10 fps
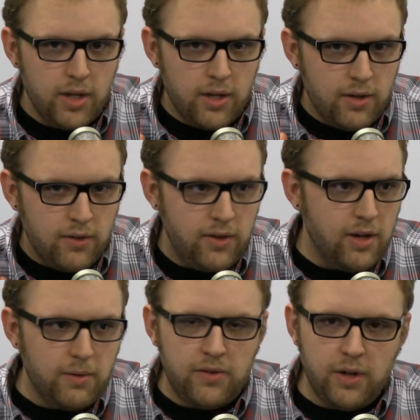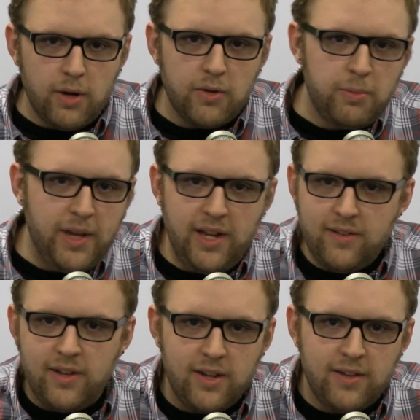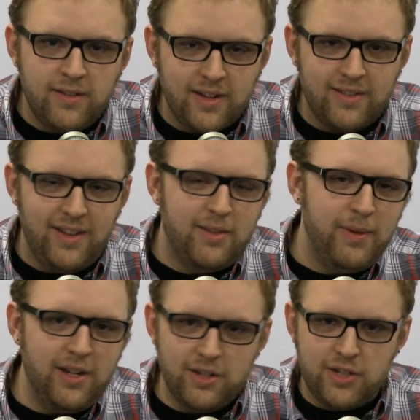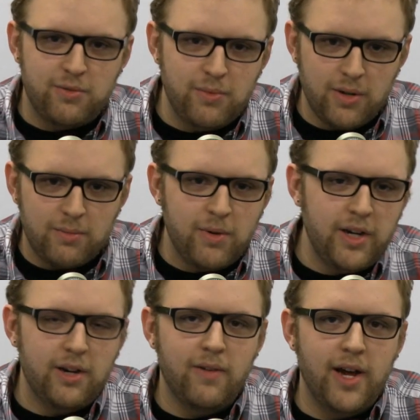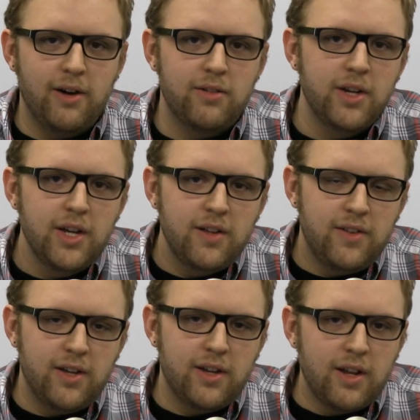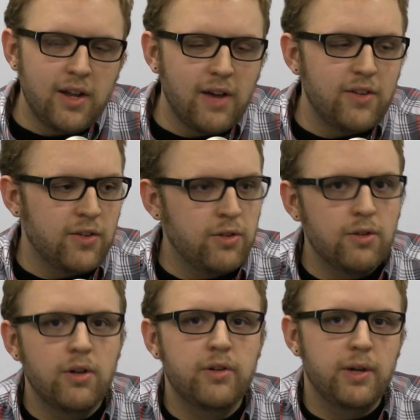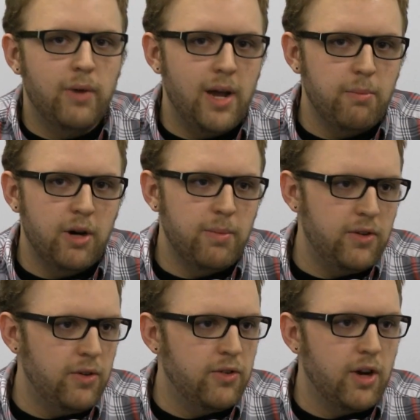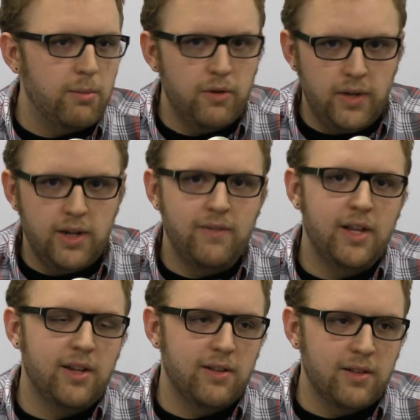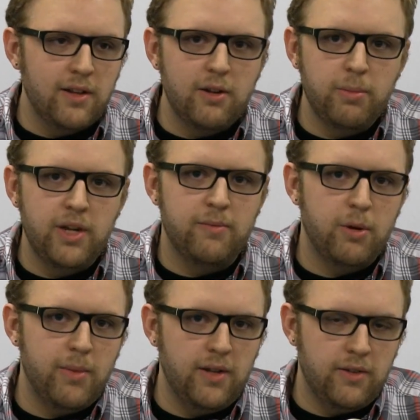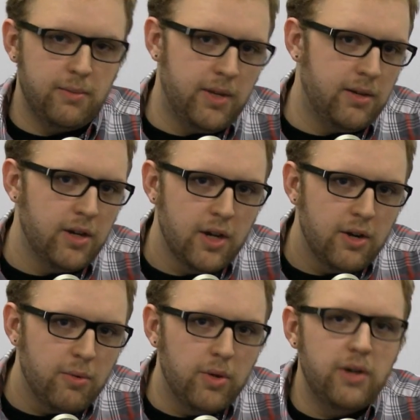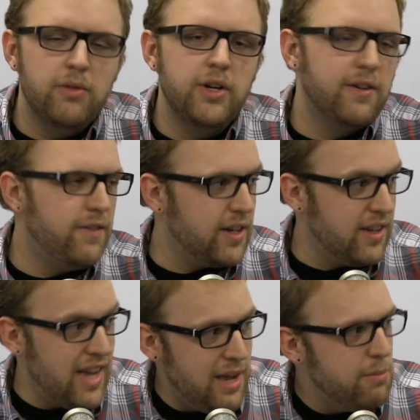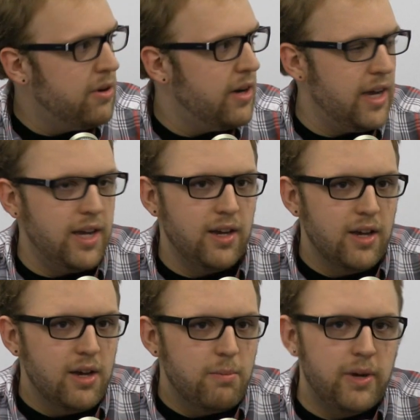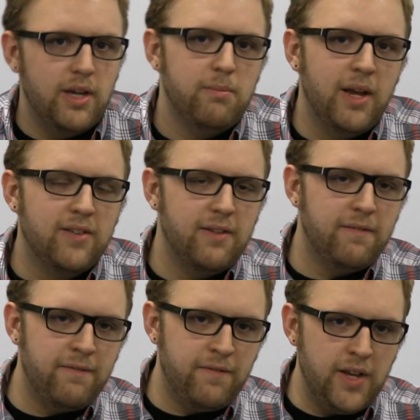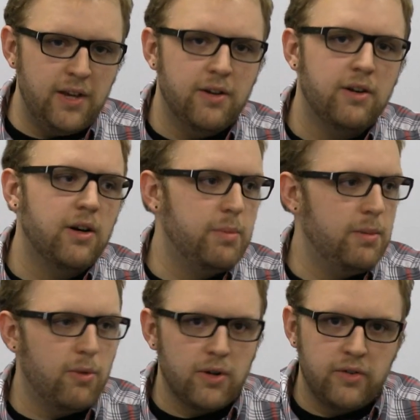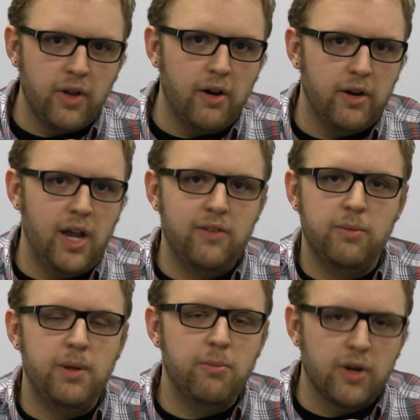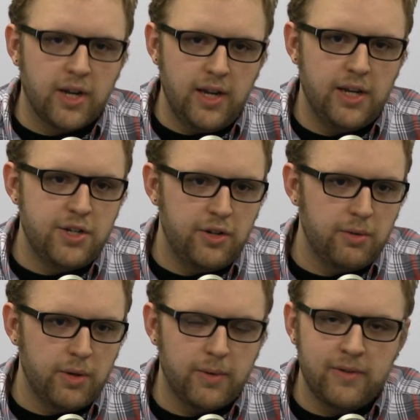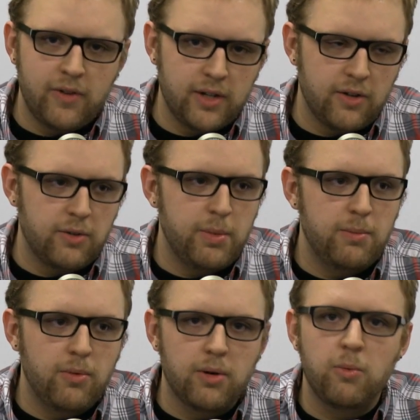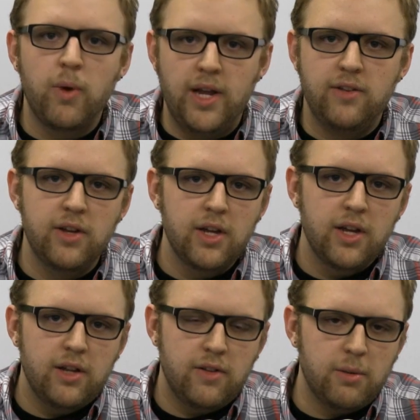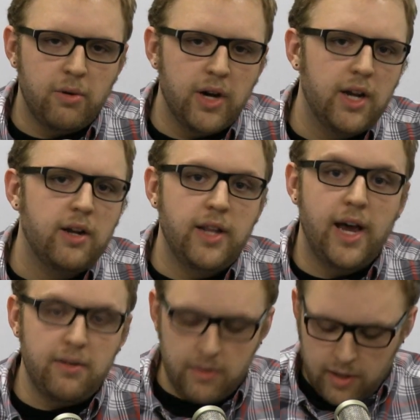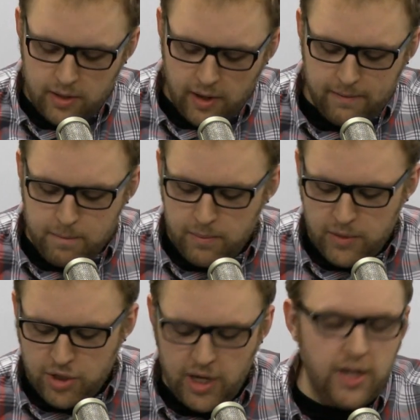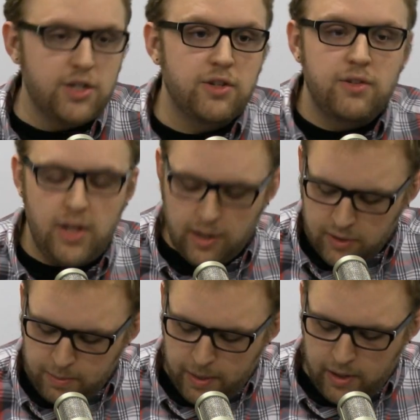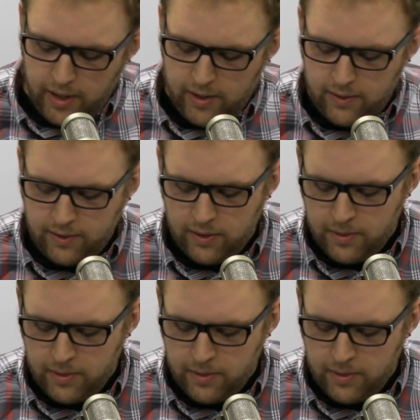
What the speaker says: 0 speed to 60 speed and you're just running around, to have it slowly ramp up as you start moving, and that little bit of momentum that wouldn't really affect gameplay, but it makes it feel a bit more solid, has a bit more connection to real world, like there's a bit more weight to the player, and that changes the experience.